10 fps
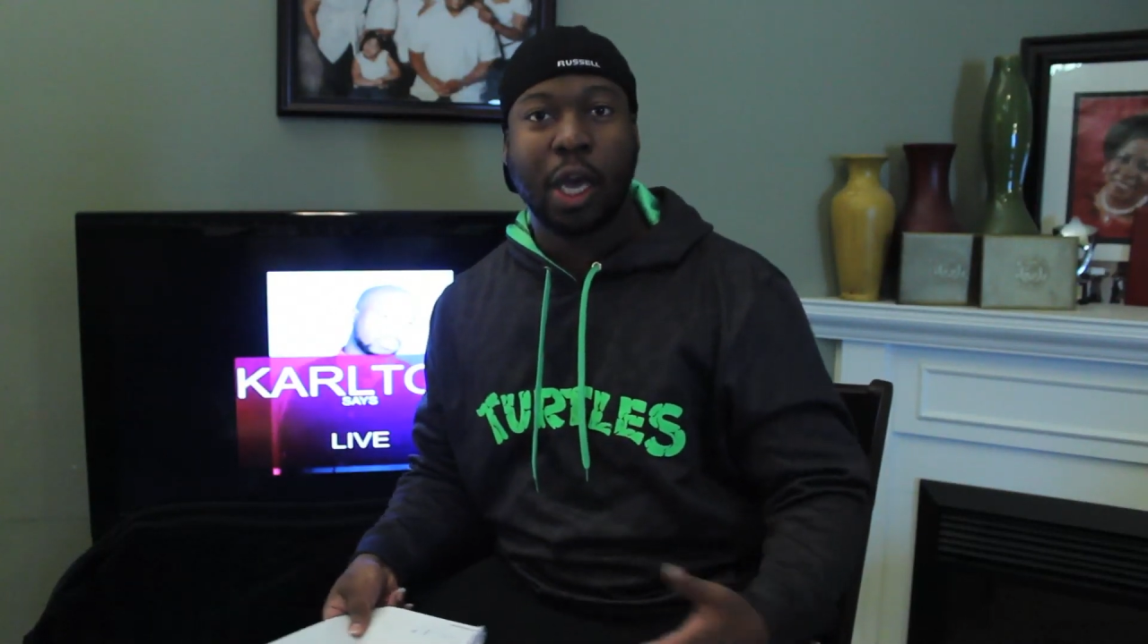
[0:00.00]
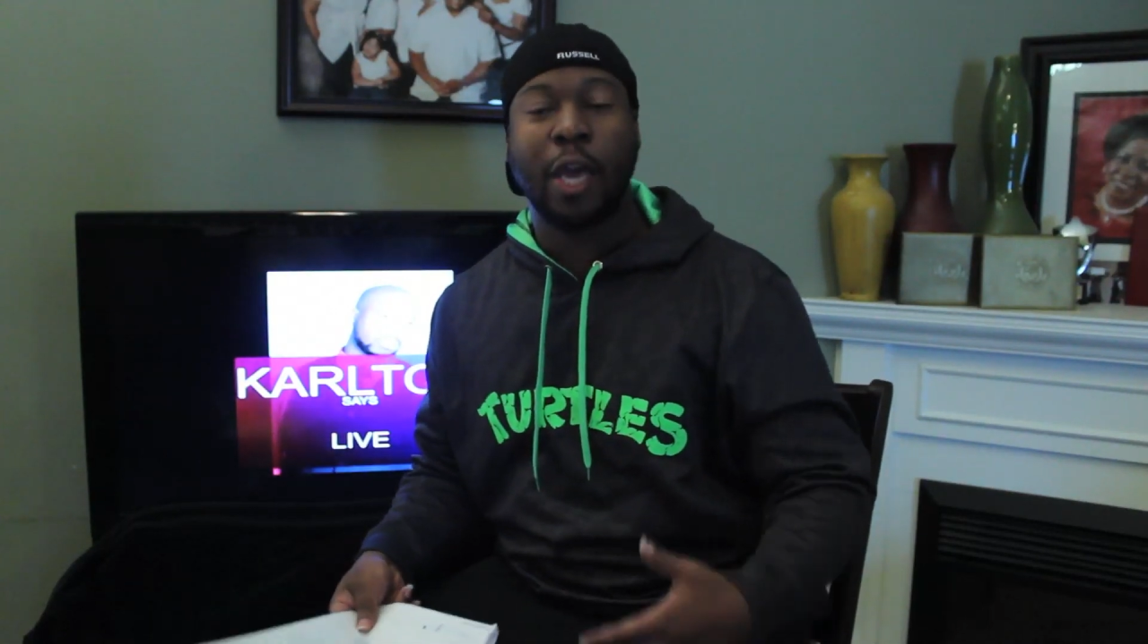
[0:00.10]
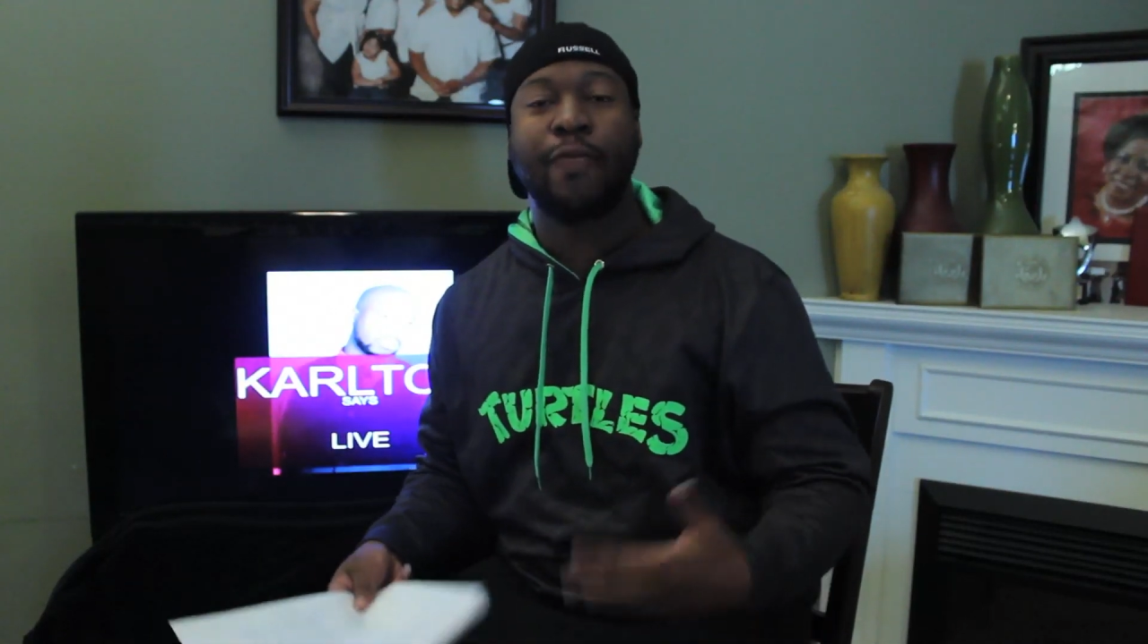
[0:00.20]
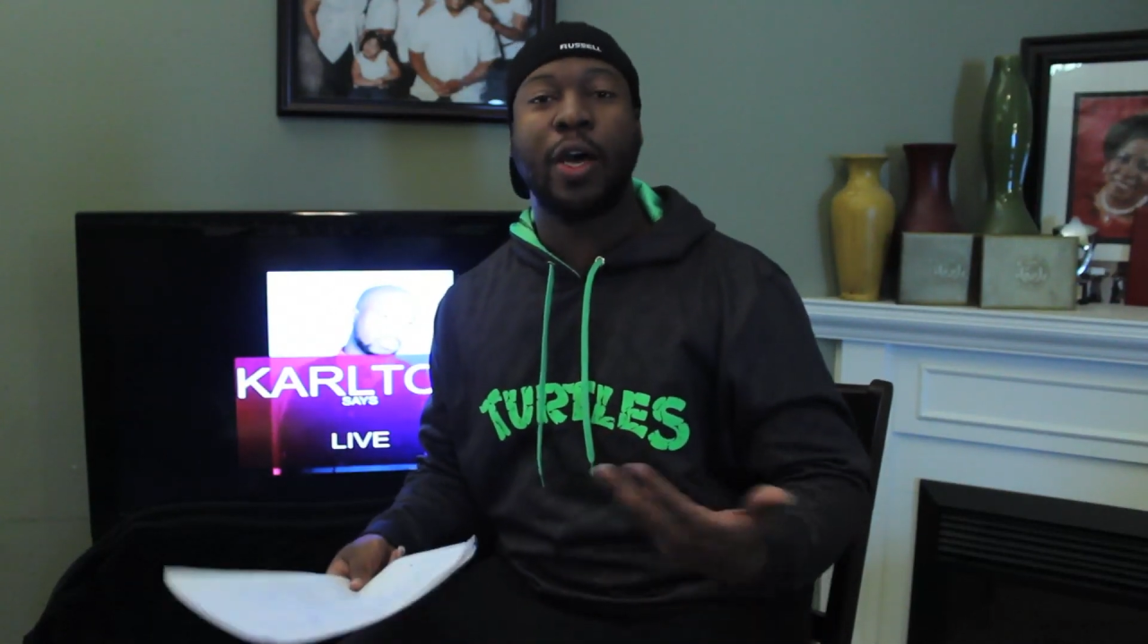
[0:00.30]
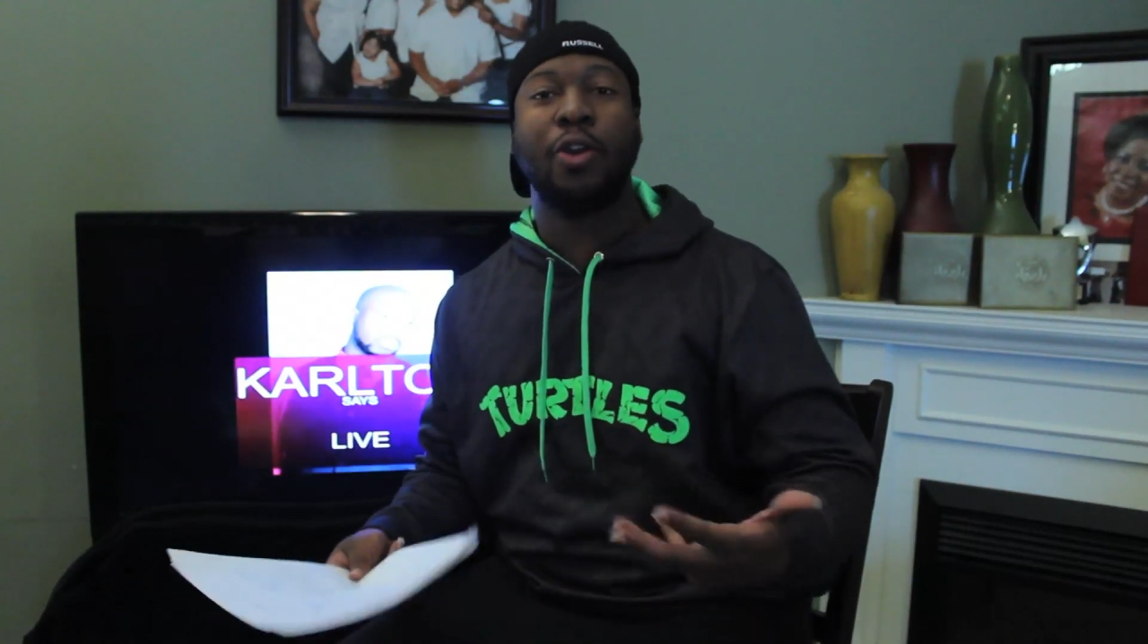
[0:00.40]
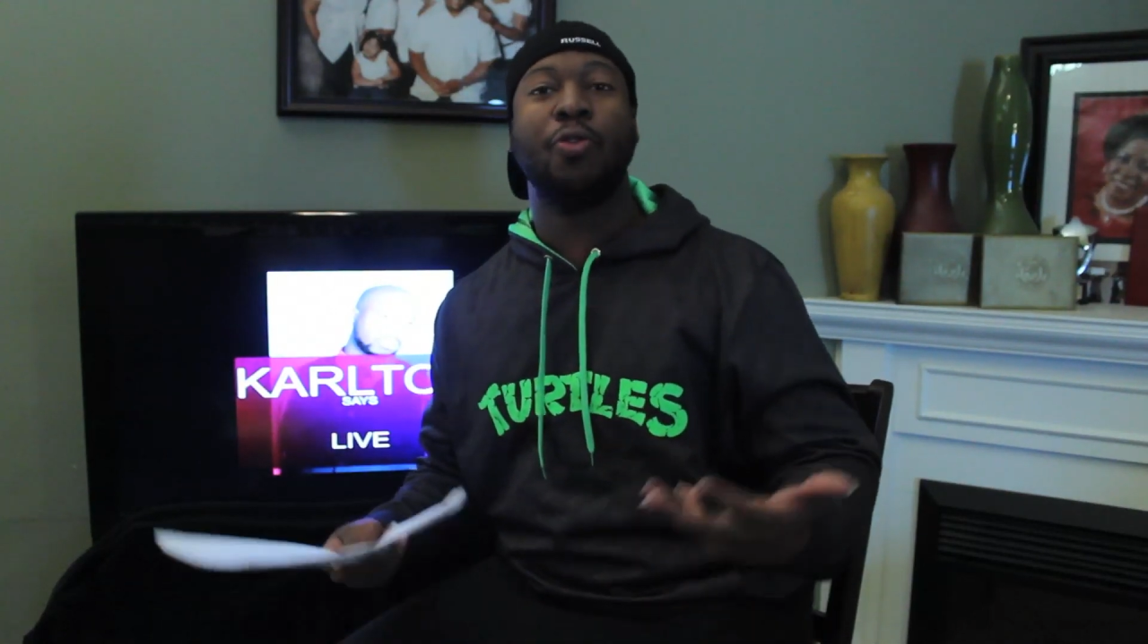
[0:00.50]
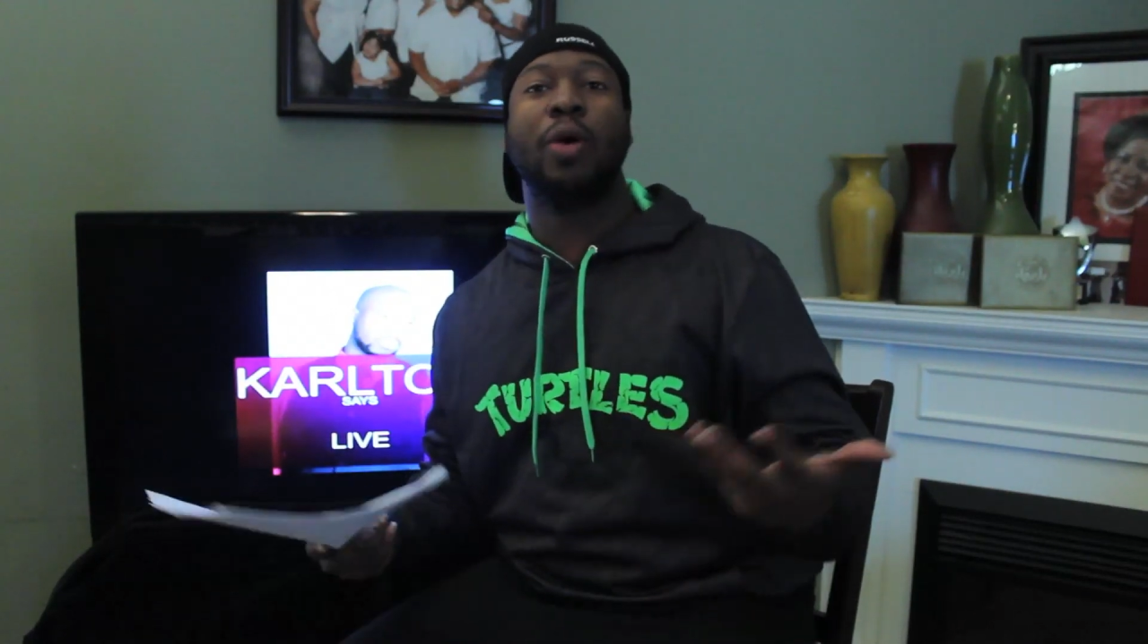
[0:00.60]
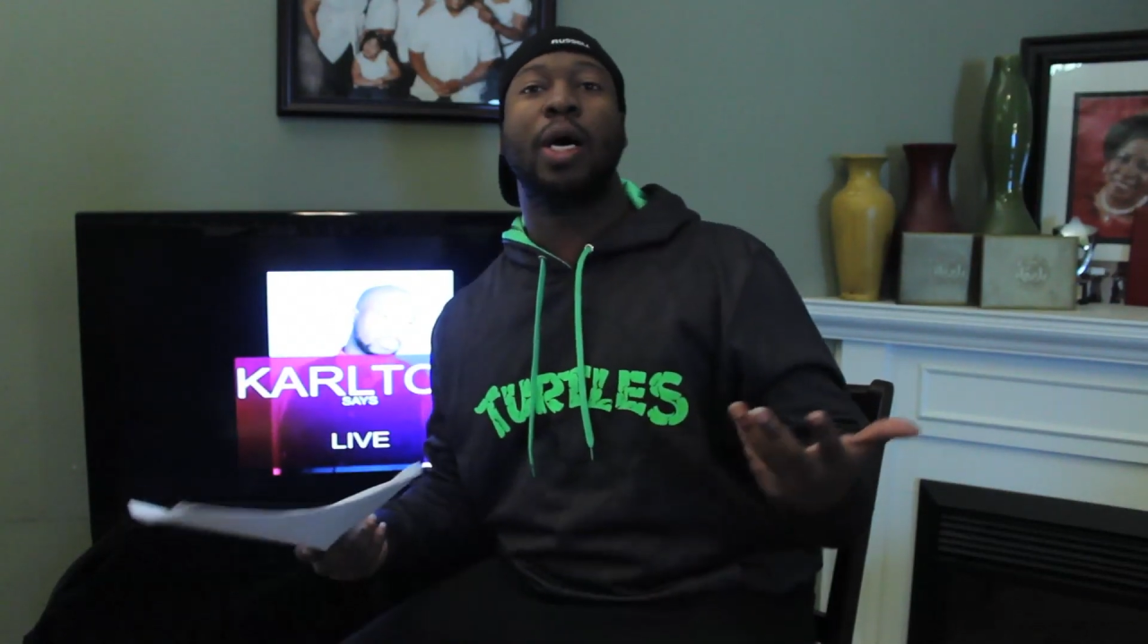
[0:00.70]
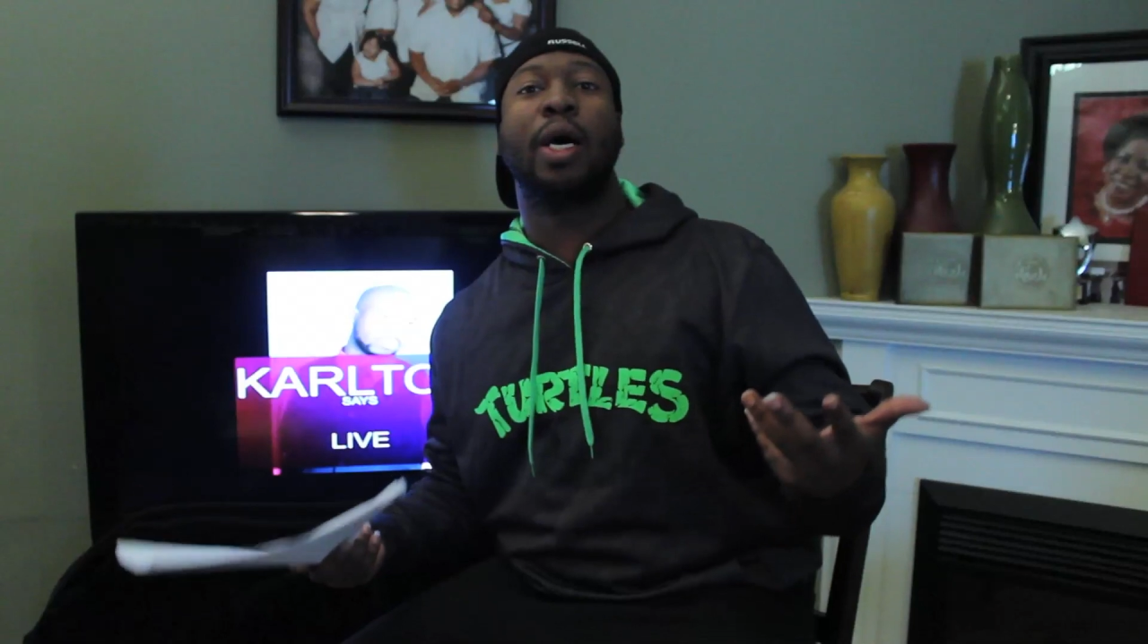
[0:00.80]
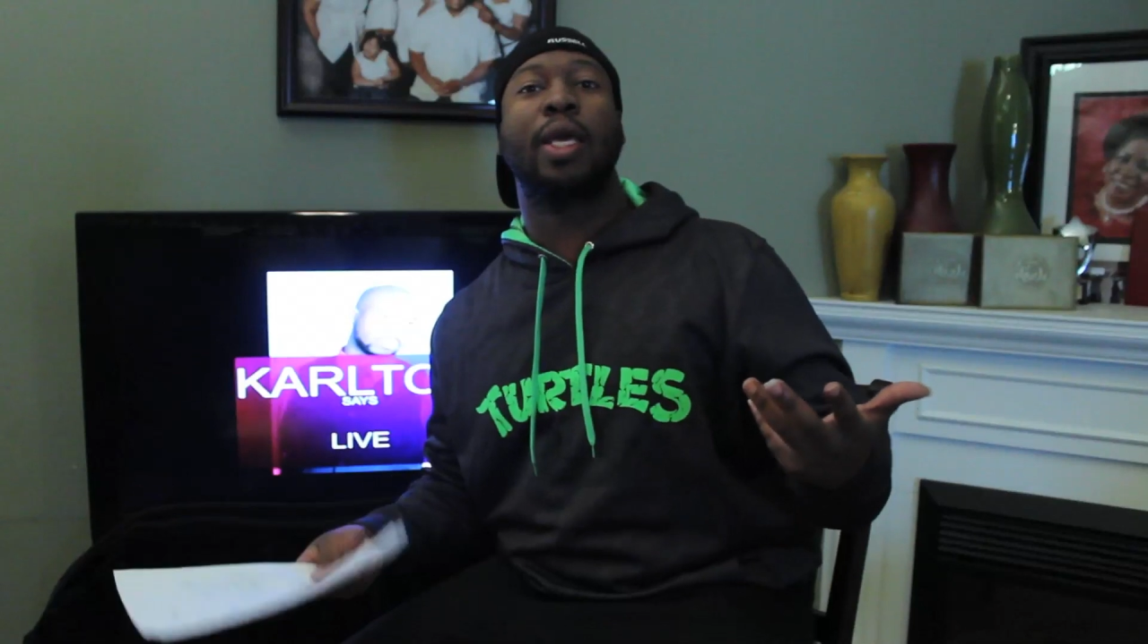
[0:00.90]
if I do
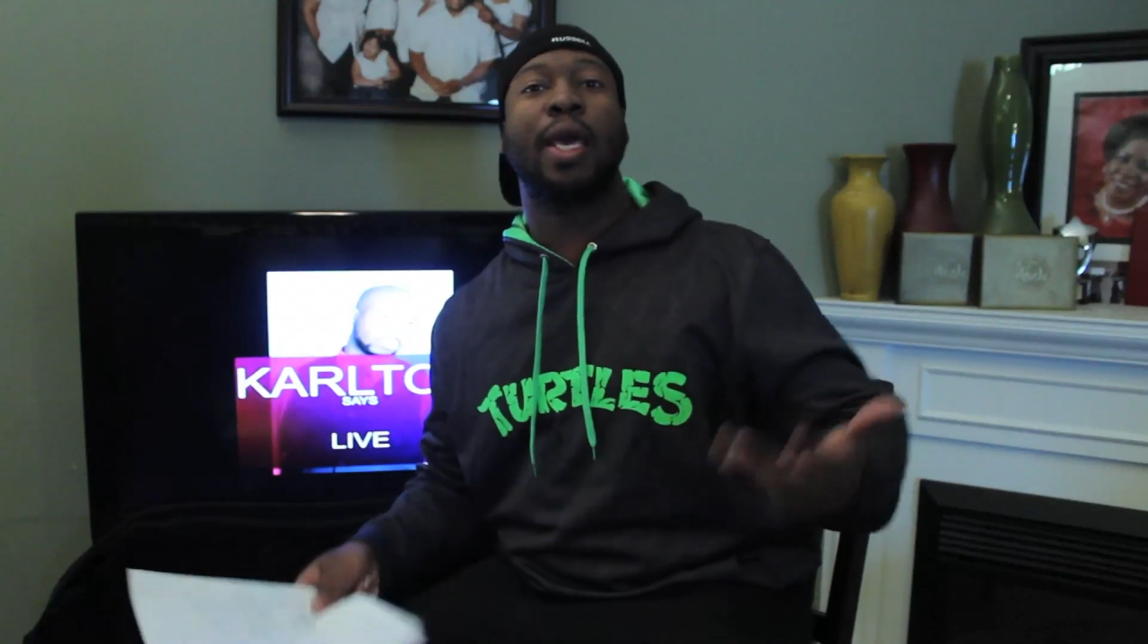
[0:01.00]
a